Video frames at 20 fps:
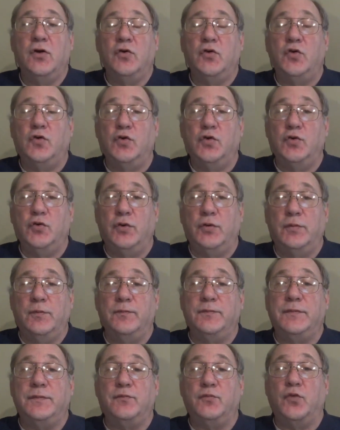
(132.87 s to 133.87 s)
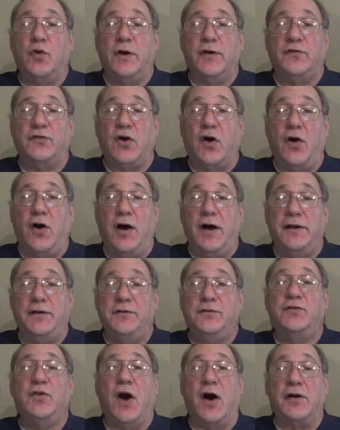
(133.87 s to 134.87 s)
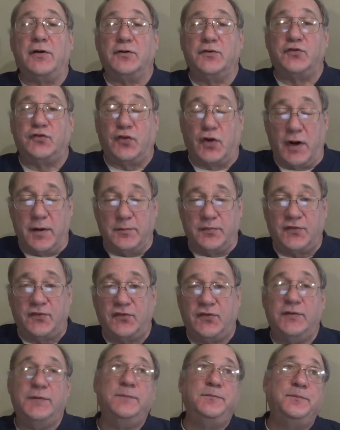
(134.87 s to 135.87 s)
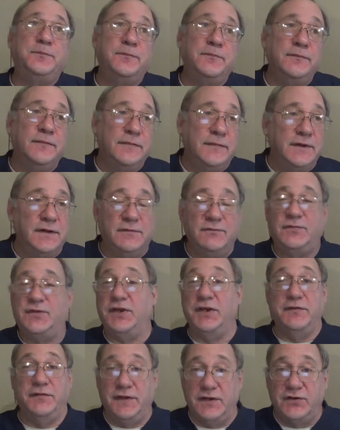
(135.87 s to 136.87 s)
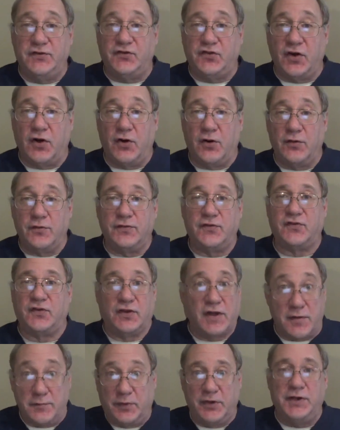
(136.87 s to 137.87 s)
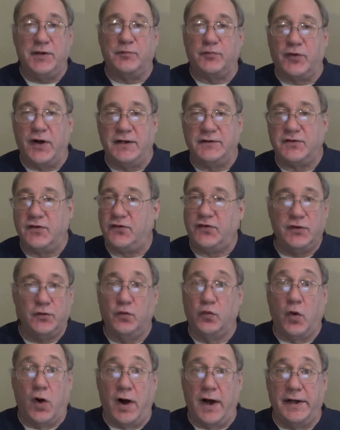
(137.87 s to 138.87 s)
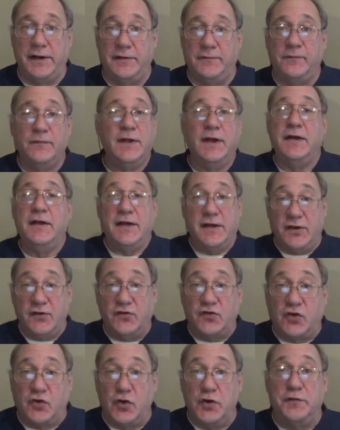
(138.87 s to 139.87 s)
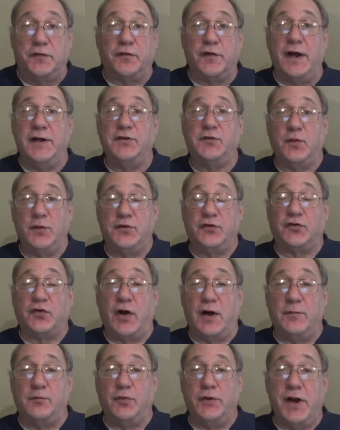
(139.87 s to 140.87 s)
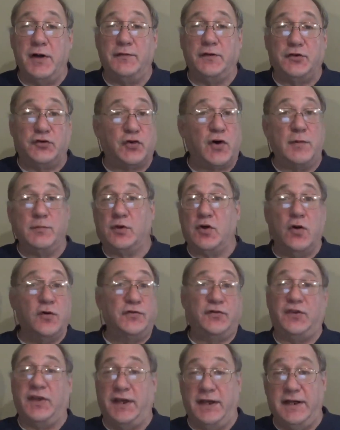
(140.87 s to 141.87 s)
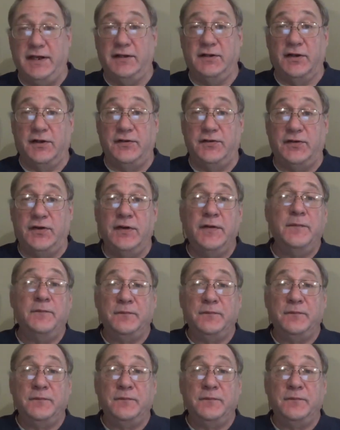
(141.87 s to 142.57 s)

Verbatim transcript: who was on Donald Trump's TV show, Celebrity Apprentice. He won. He's good friends with Trump. Whenever Trump goes to England,